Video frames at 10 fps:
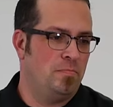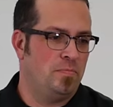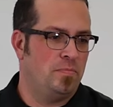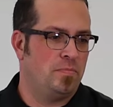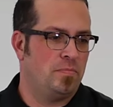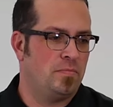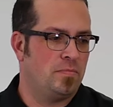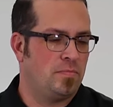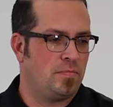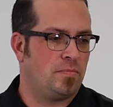
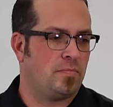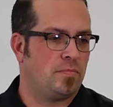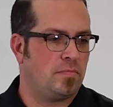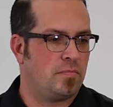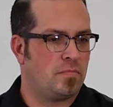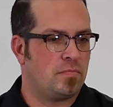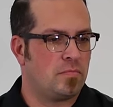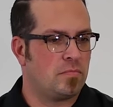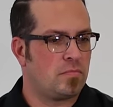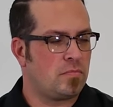
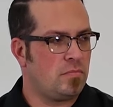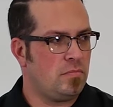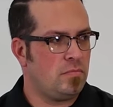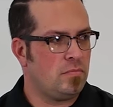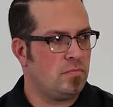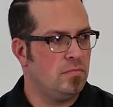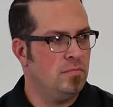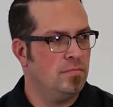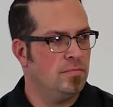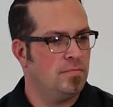
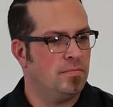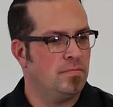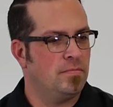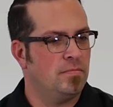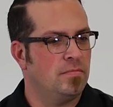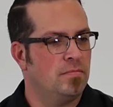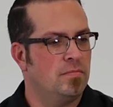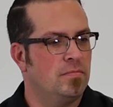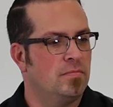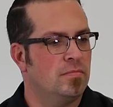
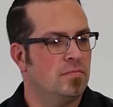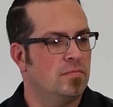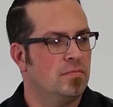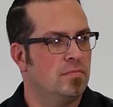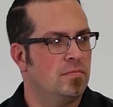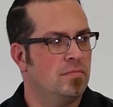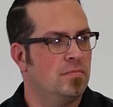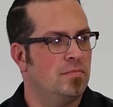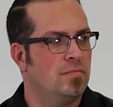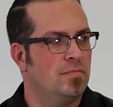
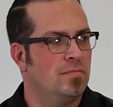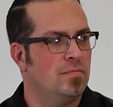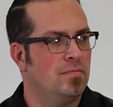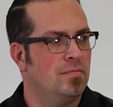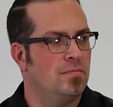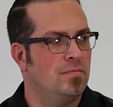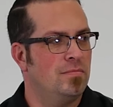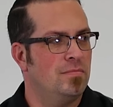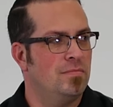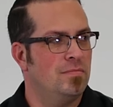
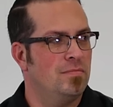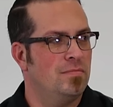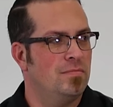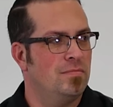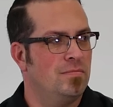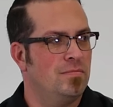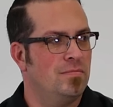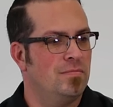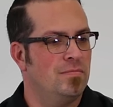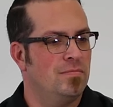
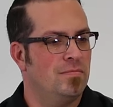This person isn't speaking.